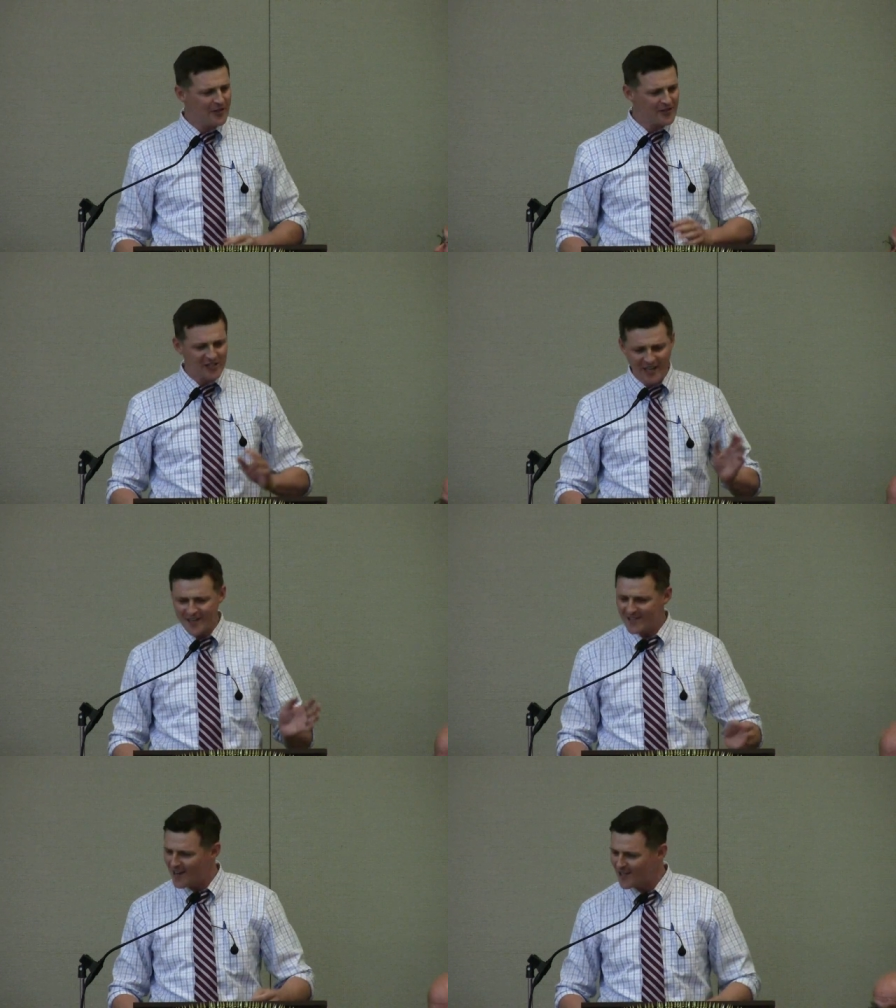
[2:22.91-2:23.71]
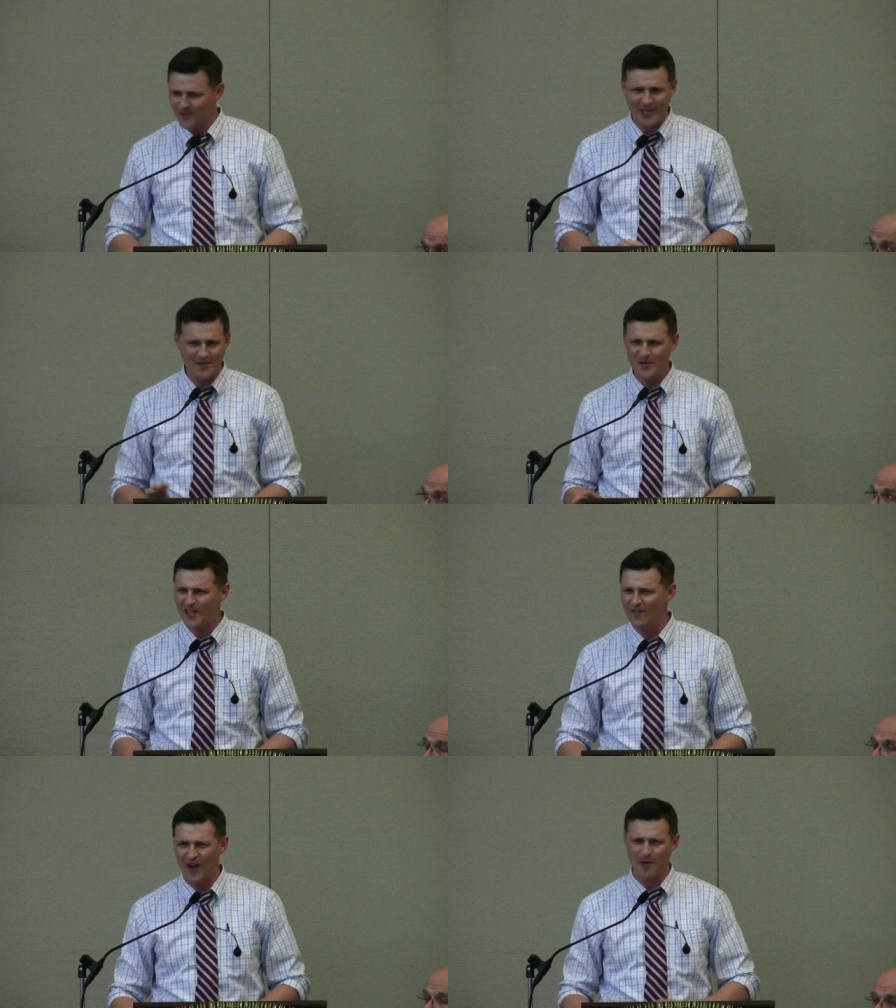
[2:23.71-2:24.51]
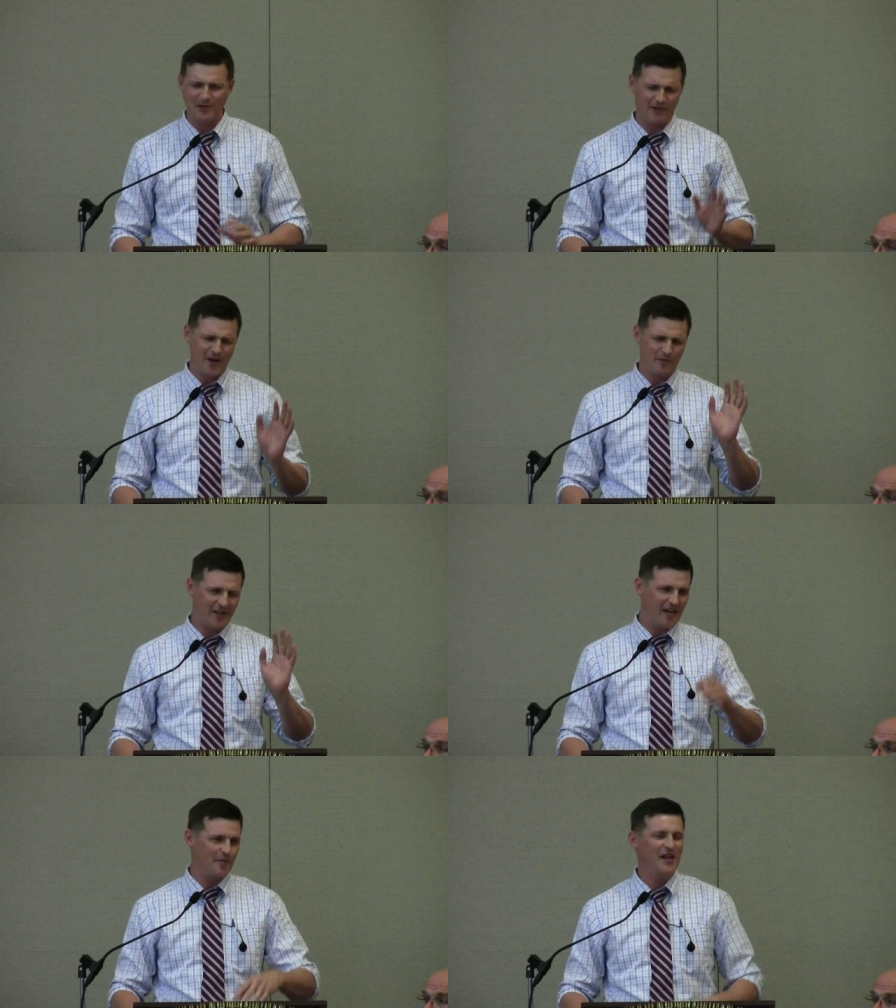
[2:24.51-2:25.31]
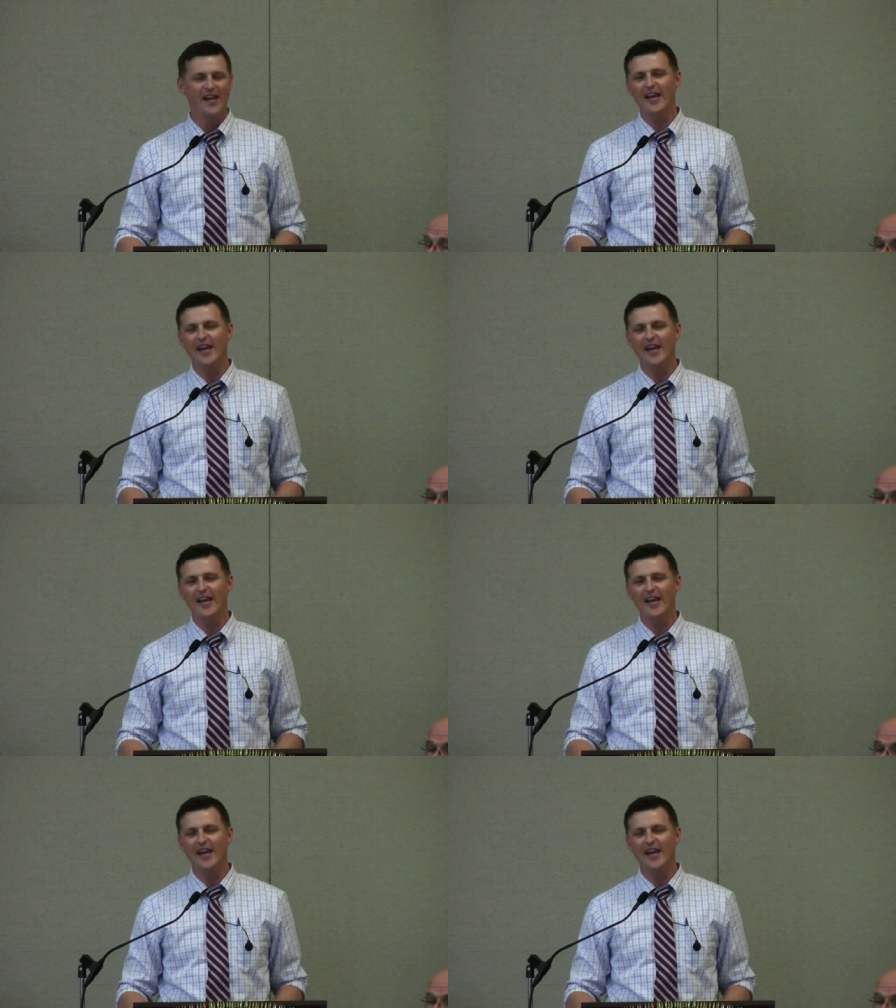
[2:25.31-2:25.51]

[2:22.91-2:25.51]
We can chainsaws and cut some stuff out. It'd be great. Well, camp.